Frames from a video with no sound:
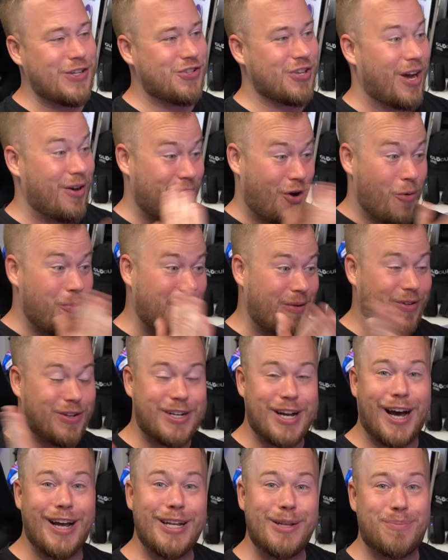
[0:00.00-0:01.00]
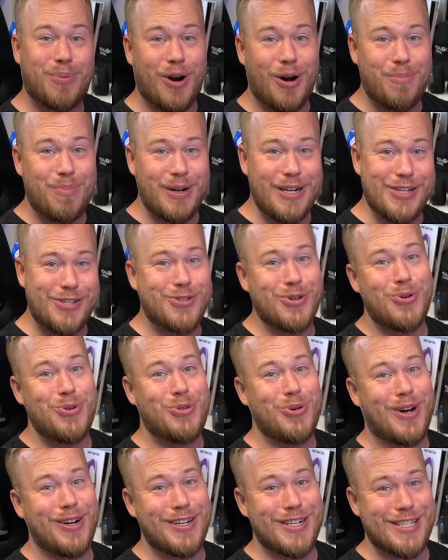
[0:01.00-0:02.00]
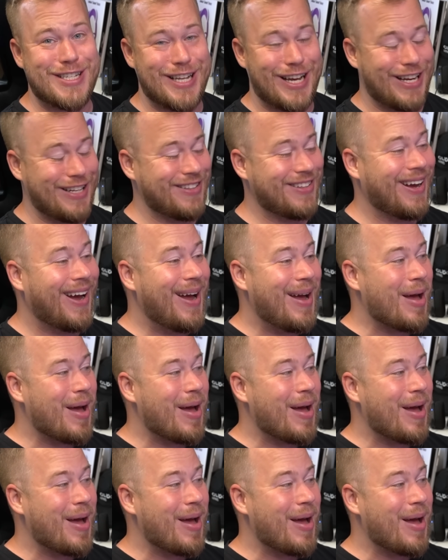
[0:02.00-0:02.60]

So I hope I will cut it properly so you to understand.